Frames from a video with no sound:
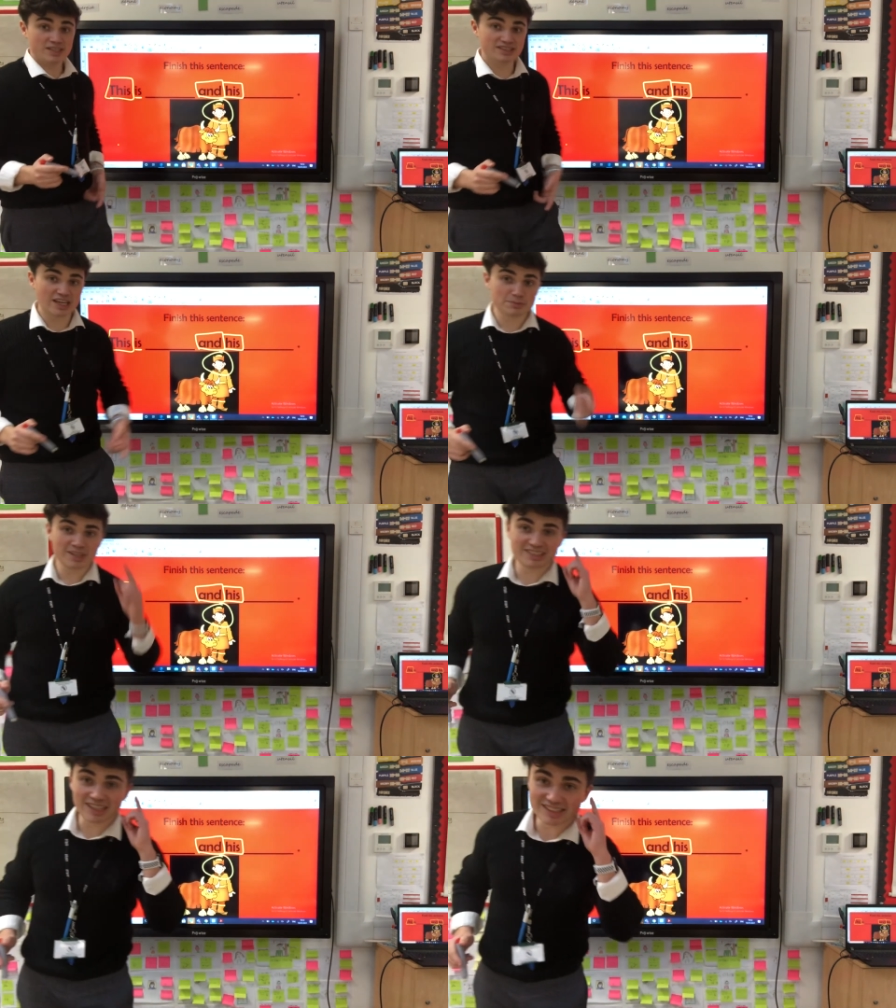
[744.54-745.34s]
his name
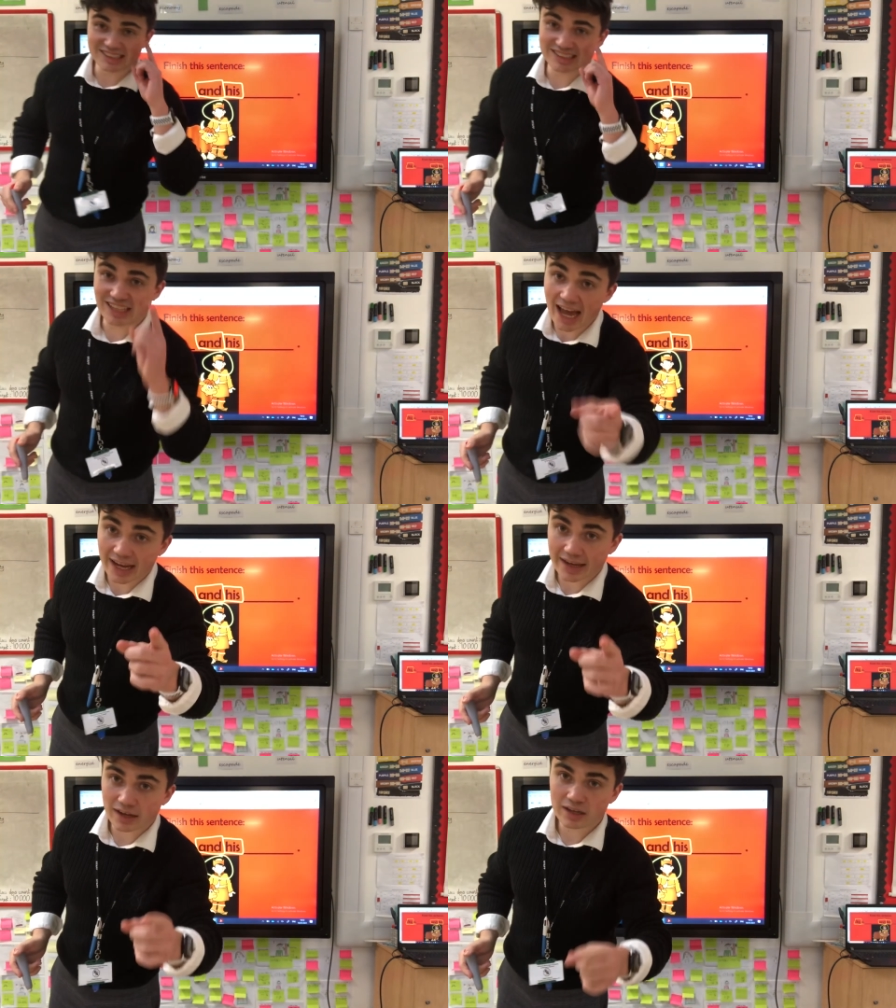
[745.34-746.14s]
is
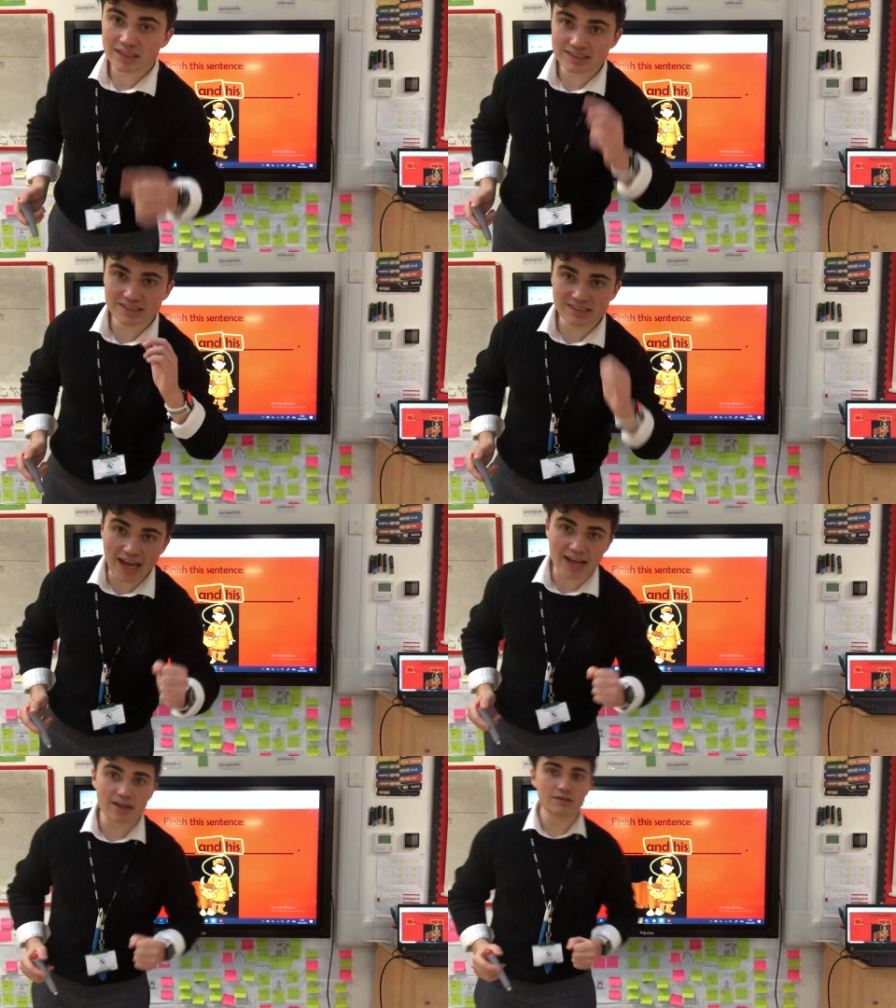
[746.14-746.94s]
zach
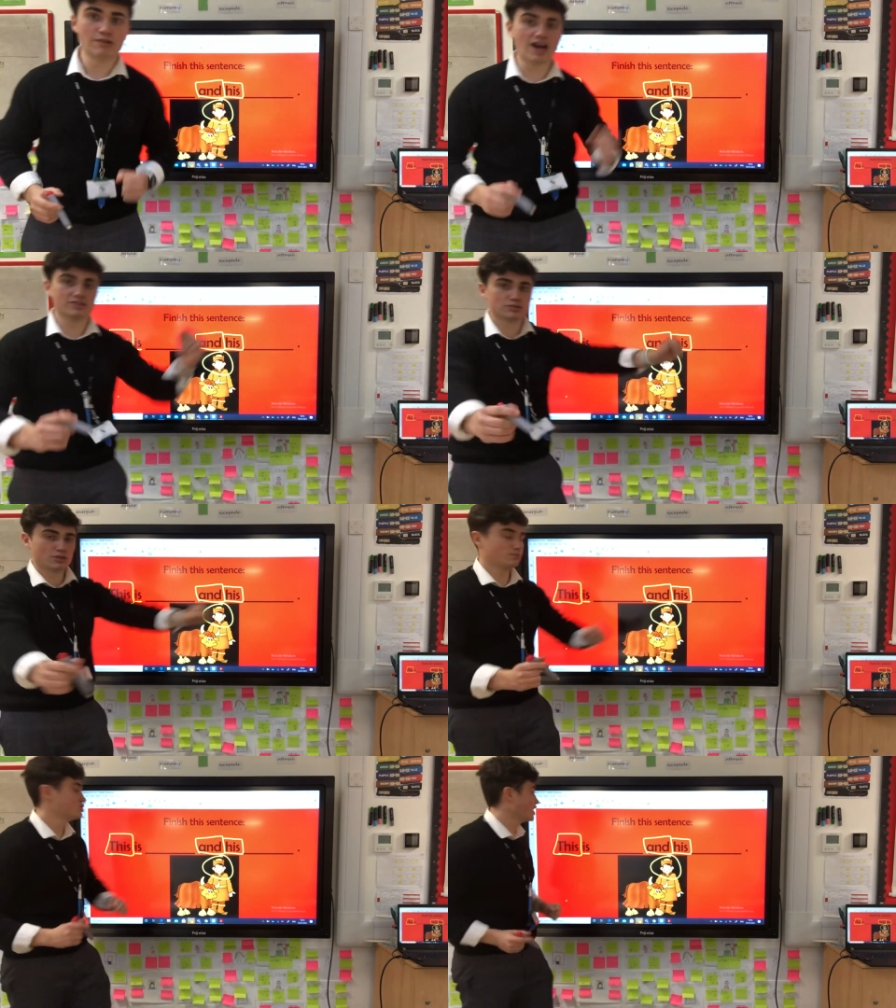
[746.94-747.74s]
zach right so we're
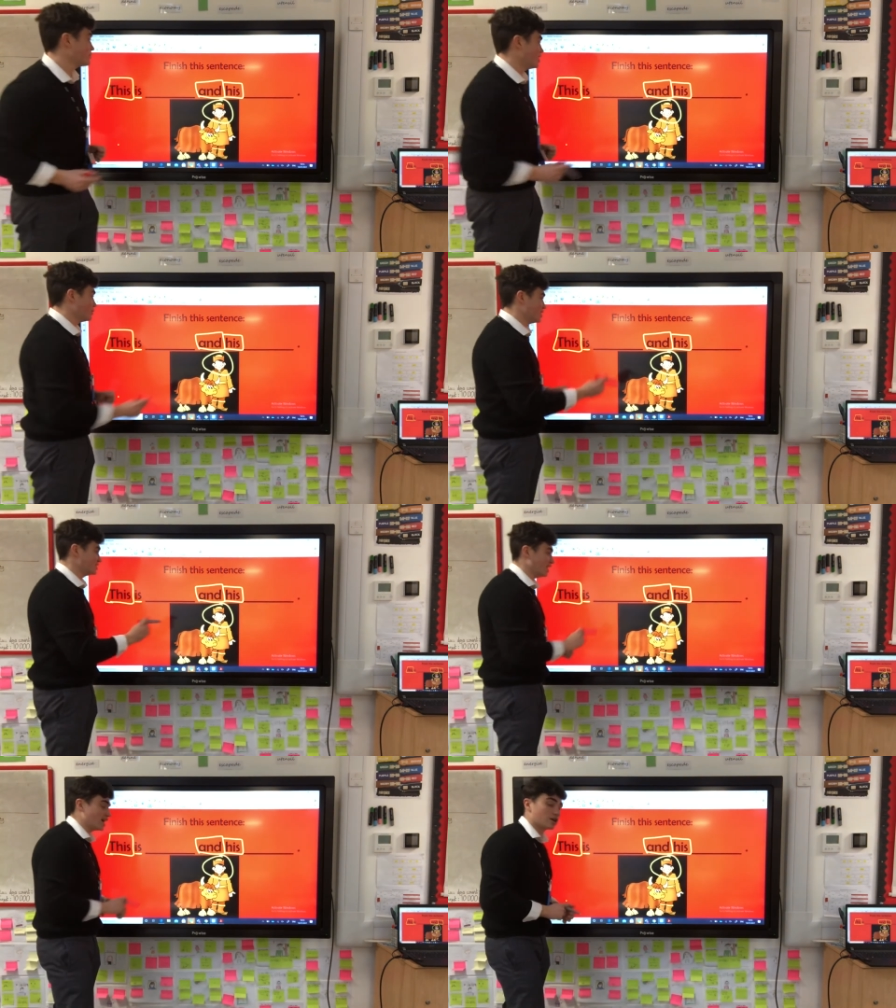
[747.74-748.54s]
going to segment the word
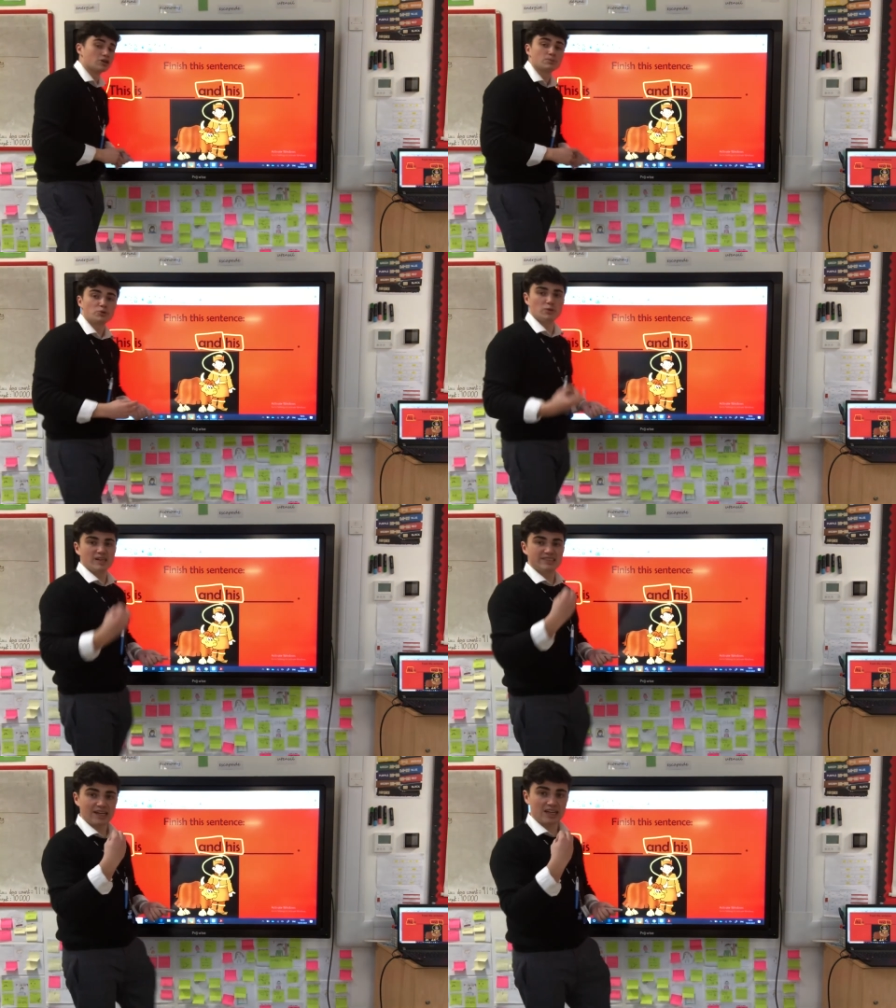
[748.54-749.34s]
zach what the word
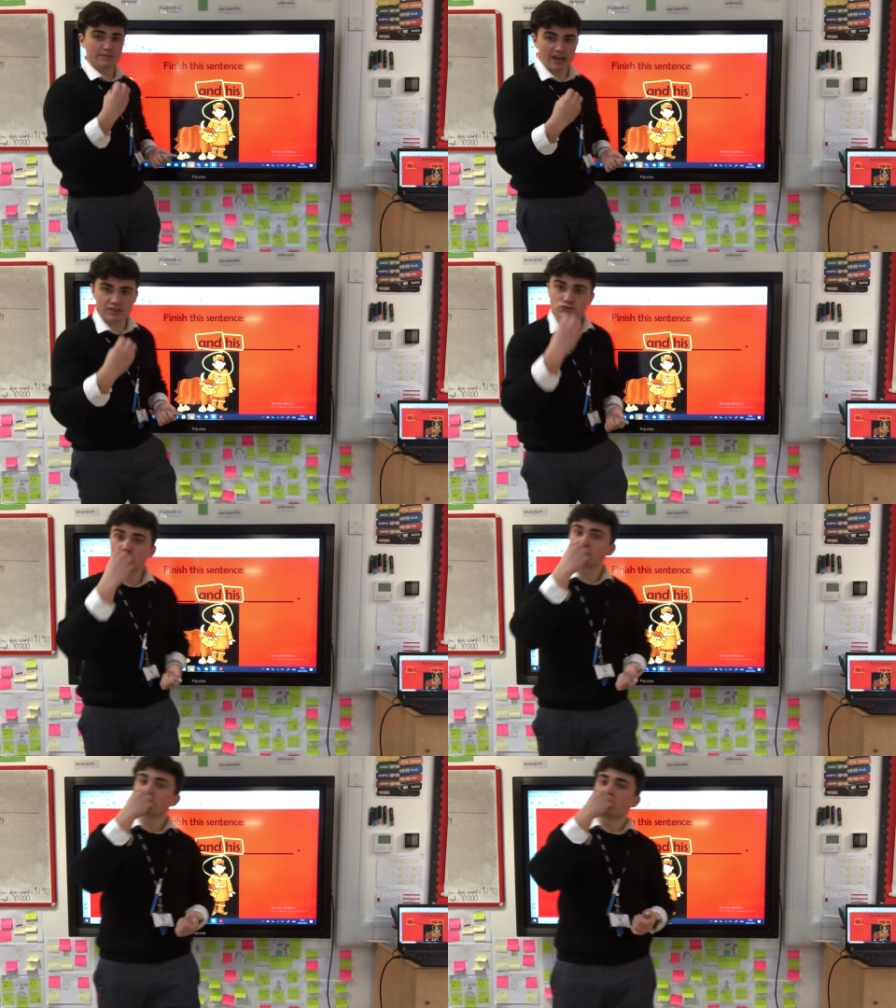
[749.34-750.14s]
zach you now
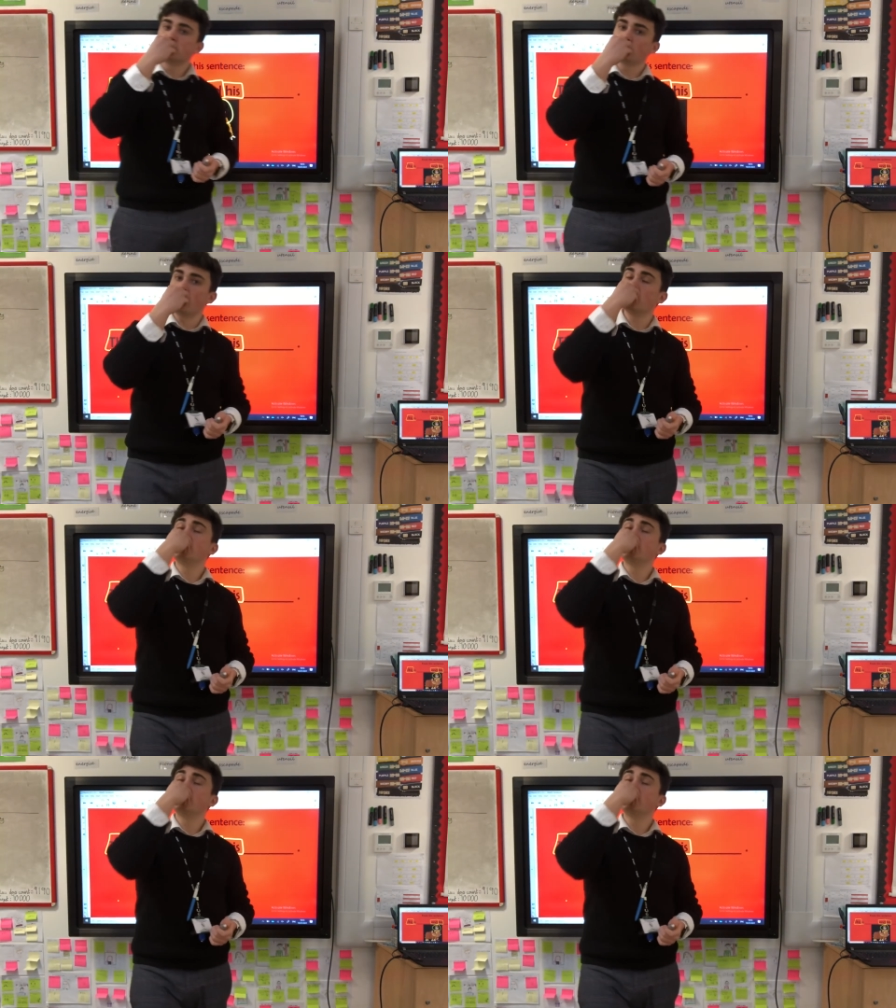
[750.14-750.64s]
chew it up